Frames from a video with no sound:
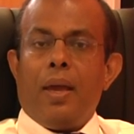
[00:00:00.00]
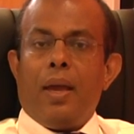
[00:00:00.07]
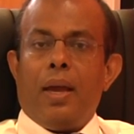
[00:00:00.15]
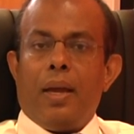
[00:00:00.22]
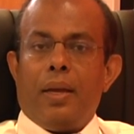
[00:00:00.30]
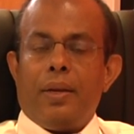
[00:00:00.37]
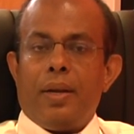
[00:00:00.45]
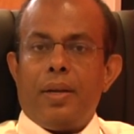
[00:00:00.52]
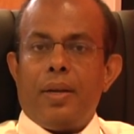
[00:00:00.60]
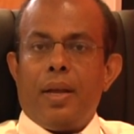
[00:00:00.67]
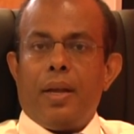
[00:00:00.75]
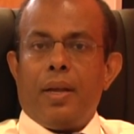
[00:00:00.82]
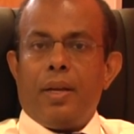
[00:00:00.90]
and
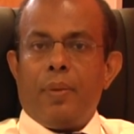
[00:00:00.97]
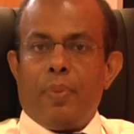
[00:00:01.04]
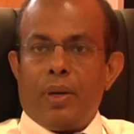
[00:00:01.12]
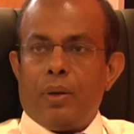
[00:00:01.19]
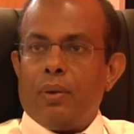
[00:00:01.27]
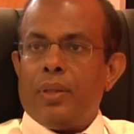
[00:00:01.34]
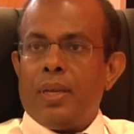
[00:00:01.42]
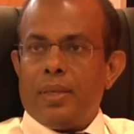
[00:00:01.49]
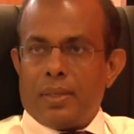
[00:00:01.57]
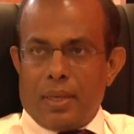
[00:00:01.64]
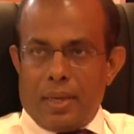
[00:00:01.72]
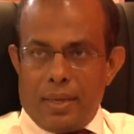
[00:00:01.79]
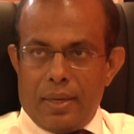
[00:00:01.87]
depend on
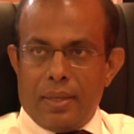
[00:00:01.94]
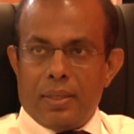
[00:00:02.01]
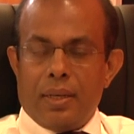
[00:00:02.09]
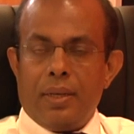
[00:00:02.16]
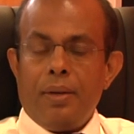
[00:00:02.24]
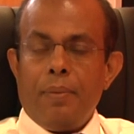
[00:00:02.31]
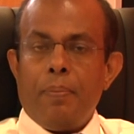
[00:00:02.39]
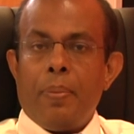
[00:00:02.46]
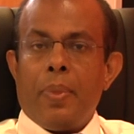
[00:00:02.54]
his condition.